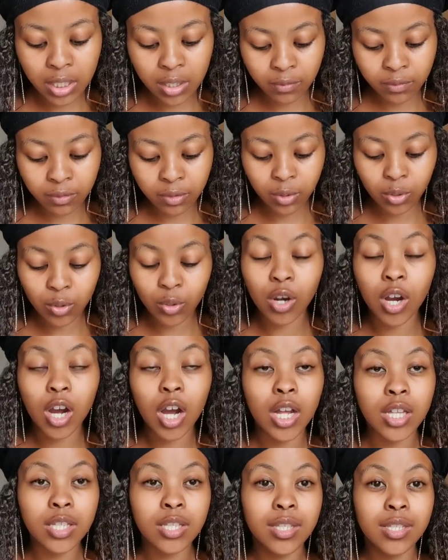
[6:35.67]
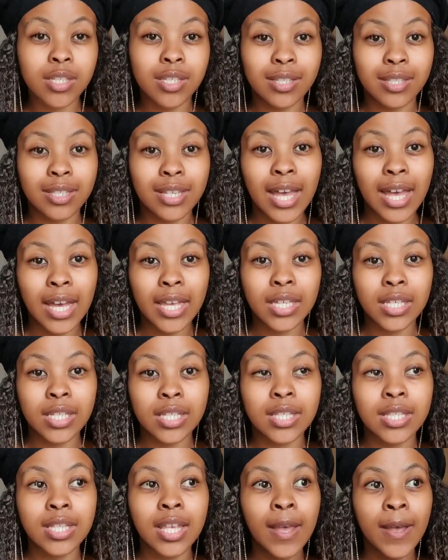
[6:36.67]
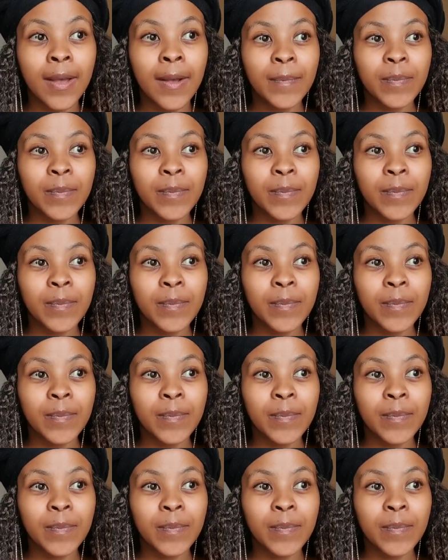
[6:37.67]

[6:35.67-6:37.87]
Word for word: give you your heart's desires